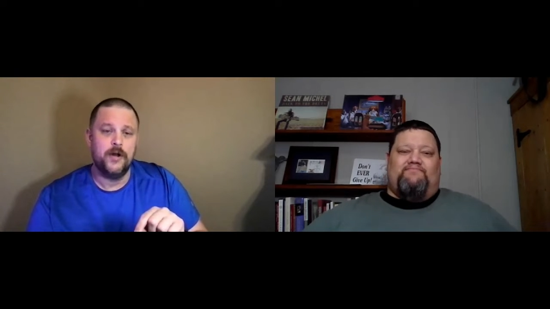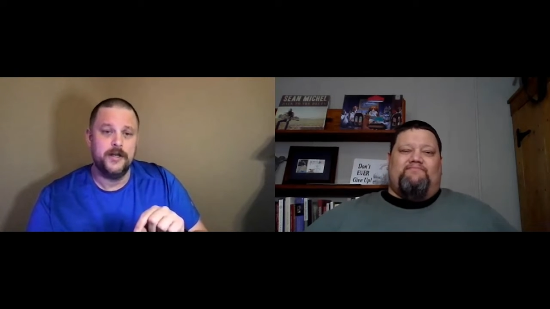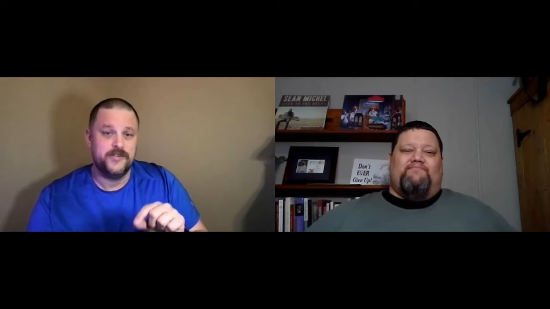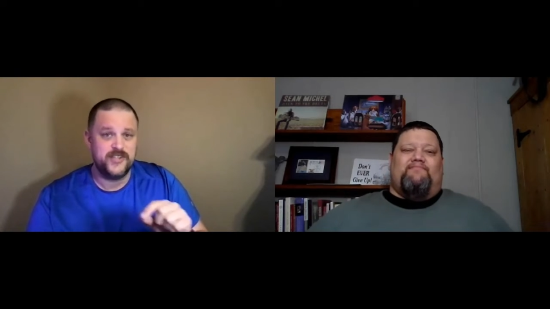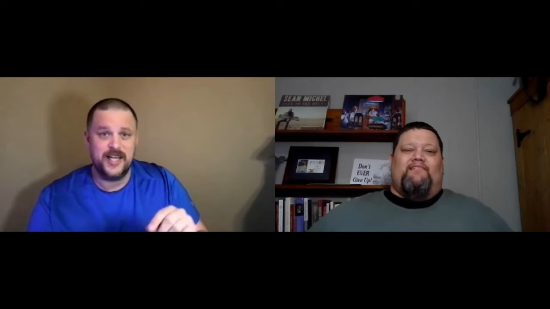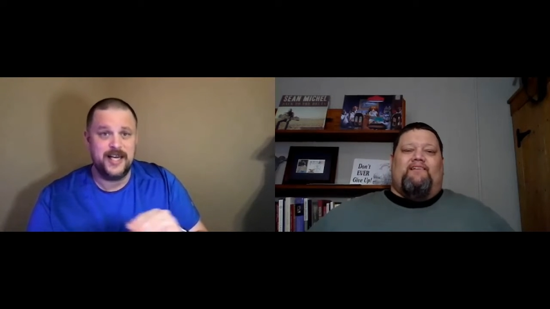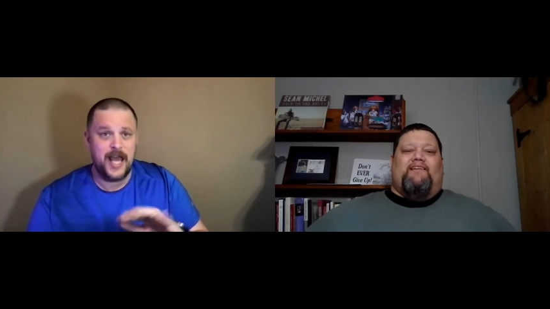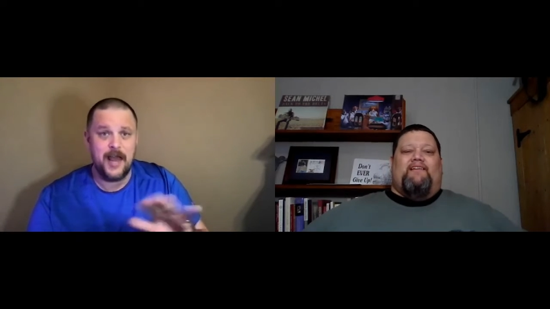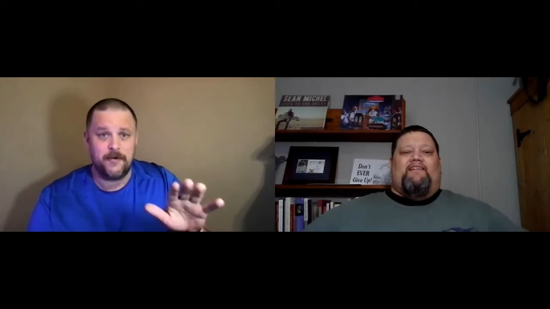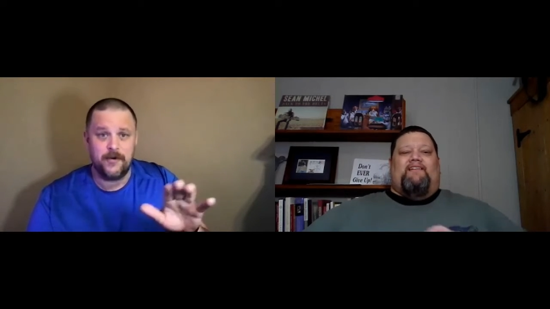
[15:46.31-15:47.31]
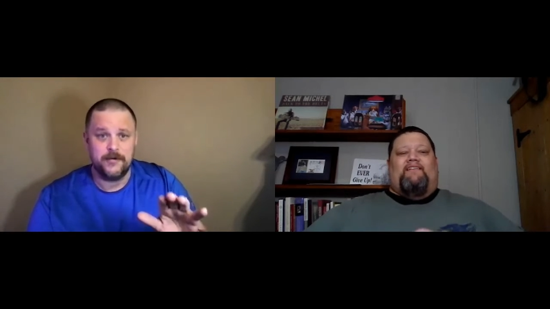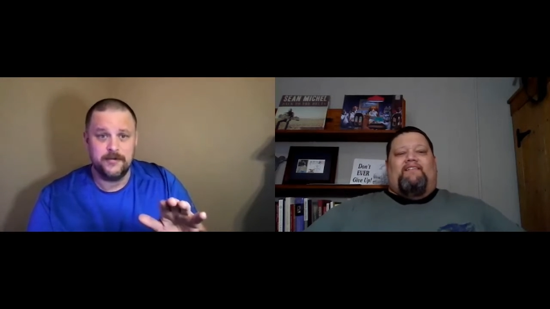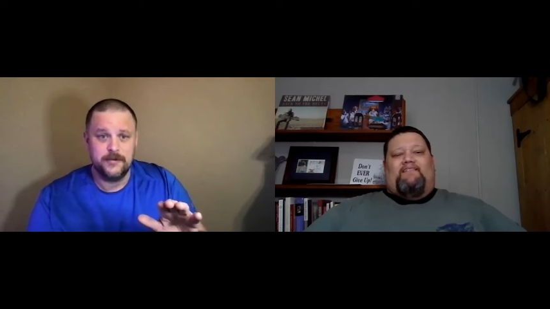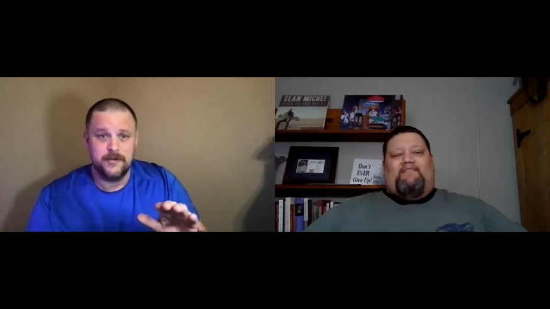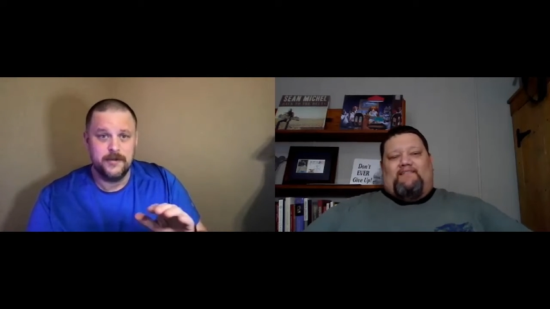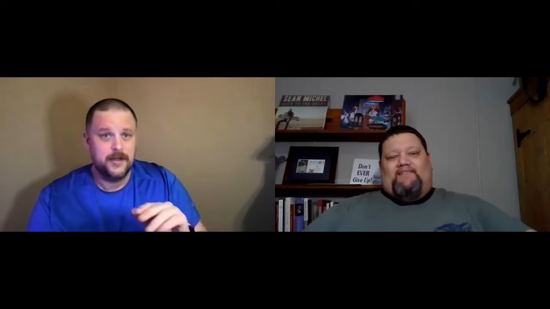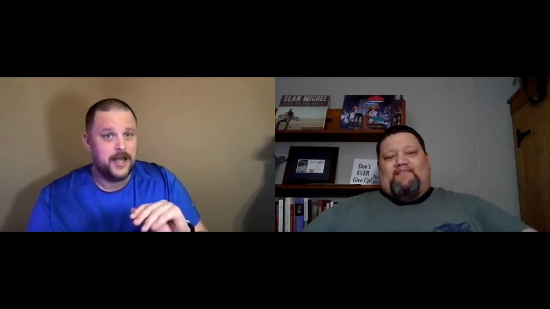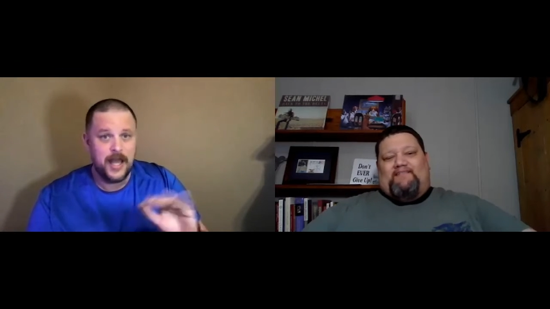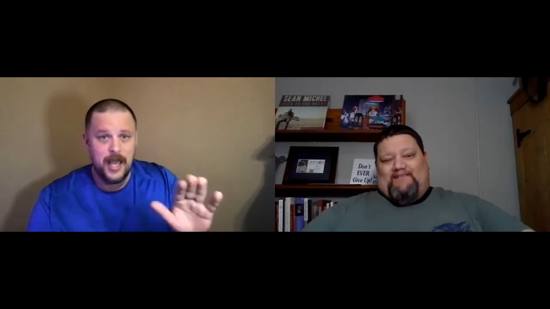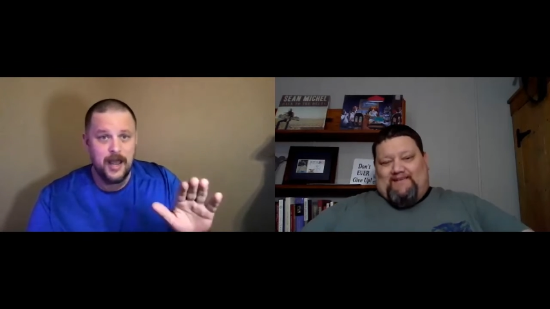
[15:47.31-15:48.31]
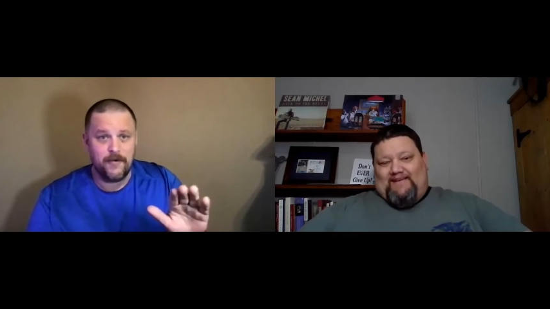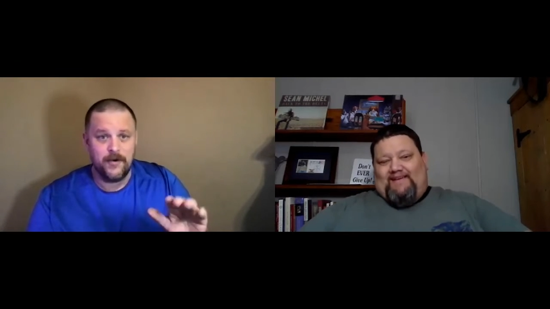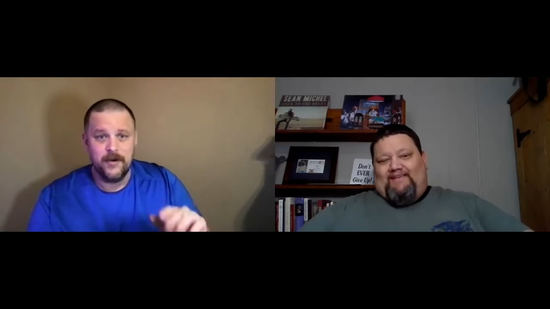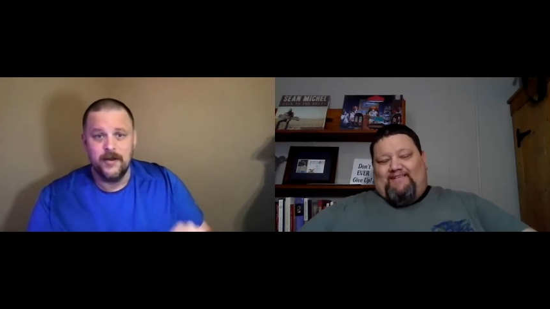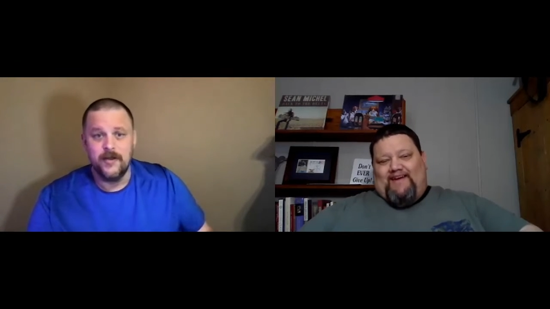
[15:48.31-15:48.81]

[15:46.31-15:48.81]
Speaker 1: one seed ever. Ever.